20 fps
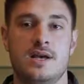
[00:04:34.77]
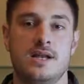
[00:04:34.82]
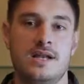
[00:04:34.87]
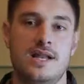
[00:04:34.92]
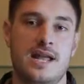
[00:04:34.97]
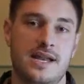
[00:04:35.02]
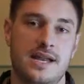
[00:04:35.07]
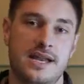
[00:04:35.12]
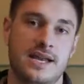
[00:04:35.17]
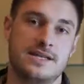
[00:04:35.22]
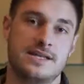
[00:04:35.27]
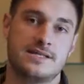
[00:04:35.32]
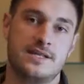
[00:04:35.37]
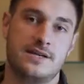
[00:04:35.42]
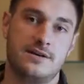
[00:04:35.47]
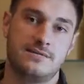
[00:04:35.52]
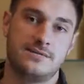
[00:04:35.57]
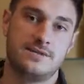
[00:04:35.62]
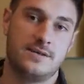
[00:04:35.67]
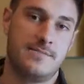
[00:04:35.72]
lending
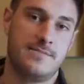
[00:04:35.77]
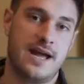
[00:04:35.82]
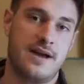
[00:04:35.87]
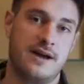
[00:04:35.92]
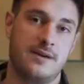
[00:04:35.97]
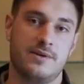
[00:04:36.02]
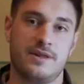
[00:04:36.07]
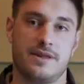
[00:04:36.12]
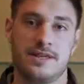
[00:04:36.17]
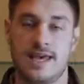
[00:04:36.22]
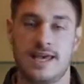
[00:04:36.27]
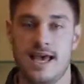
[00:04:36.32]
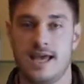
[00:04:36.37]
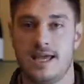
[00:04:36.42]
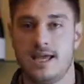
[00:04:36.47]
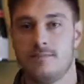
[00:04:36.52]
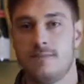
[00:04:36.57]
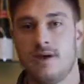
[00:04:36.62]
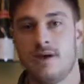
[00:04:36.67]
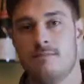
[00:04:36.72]
itself to pairing with
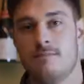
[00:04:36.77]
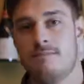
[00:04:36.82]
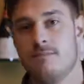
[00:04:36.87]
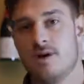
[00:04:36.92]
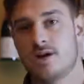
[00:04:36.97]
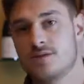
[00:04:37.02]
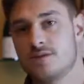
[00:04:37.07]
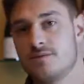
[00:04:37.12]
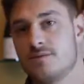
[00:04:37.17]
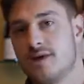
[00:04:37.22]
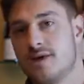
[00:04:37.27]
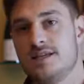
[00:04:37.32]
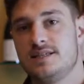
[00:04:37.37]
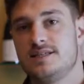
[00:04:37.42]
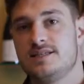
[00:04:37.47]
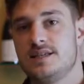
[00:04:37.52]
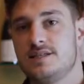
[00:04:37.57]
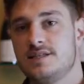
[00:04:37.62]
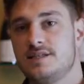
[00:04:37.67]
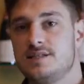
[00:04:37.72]
game, mushroom-based
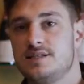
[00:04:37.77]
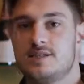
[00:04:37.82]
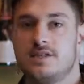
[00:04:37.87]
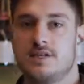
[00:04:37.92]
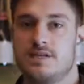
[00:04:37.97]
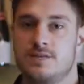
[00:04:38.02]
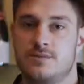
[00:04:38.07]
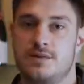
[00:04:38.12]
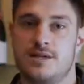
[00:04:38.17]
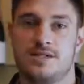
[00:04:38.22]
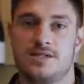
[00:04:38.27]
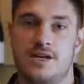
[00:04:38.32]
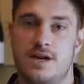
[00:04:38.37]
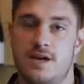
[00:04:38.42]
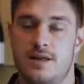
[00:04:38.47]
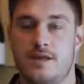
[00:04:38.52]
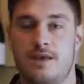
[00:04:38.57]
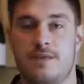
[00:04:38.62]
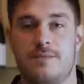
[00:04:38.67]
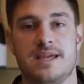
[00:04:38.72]
dishes as well as
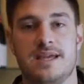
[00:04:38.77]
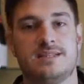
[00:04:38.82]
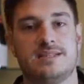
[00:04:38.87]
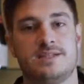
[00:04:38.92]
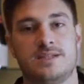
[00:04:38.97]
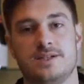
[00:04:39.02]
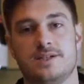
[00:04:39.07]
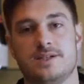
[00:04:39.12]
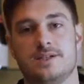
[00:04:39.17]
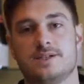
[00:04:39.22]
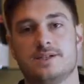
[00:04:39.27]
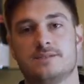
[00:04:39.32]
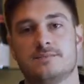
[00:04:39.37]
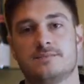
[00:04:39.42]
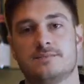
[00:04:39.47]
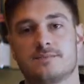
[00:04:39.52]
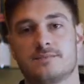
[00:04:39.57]
earthier-based dishes.